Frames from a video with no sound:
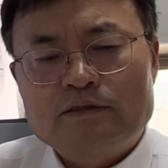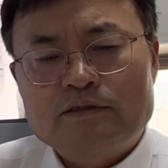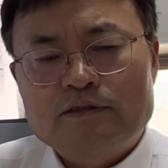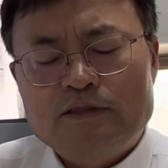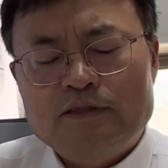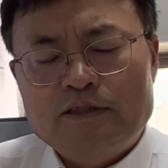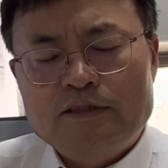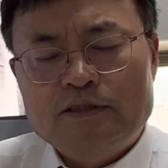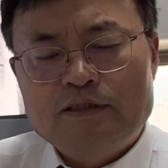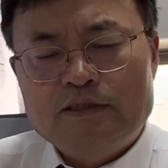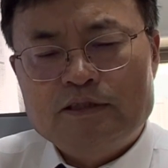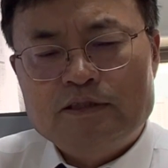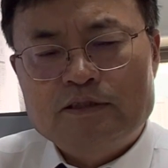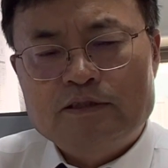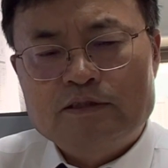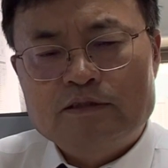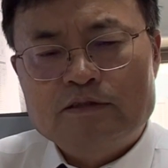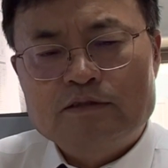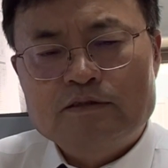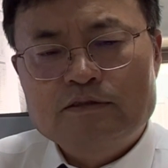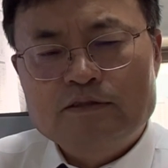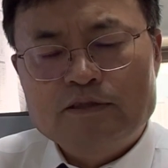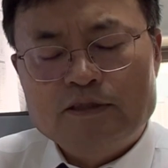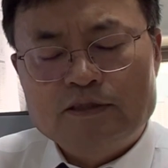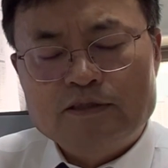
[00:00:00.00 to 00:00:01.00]
This is a
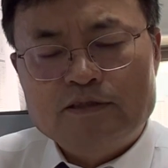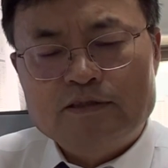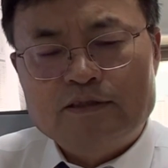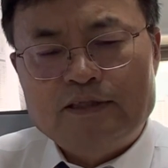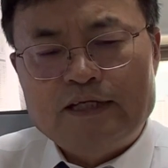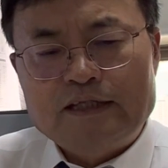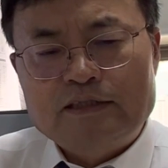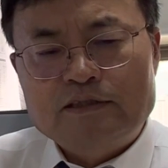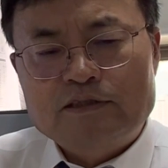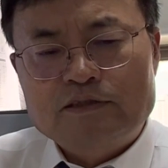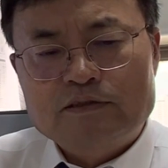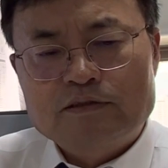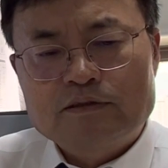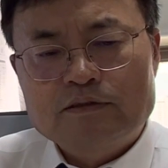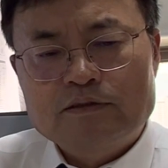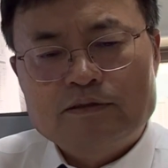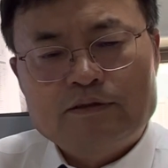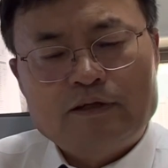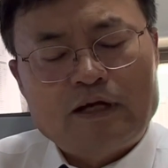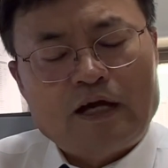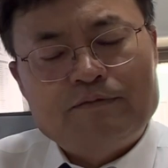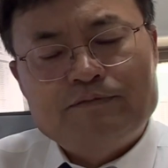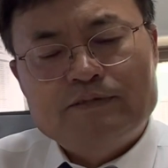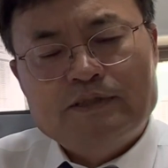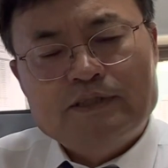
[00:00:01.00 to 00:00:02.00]
third lecture
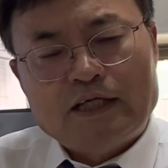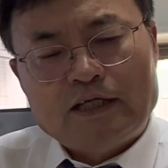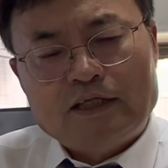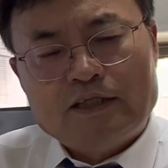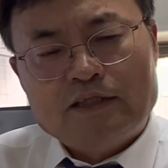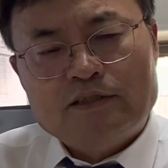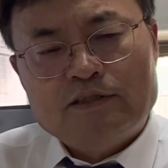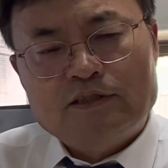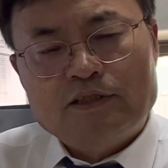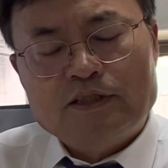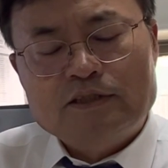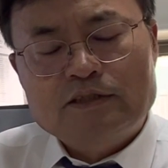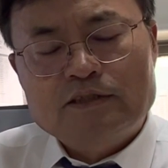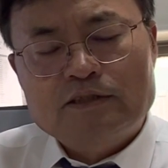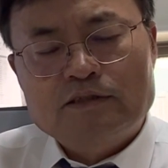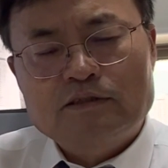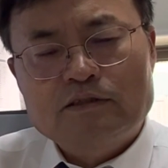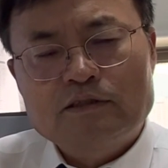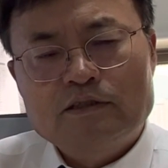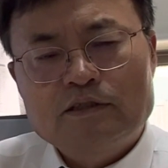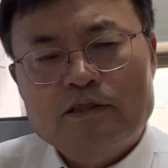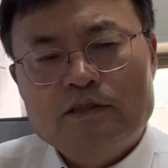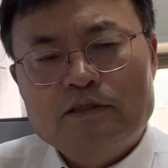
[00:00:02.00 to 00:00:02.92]
and second lecture.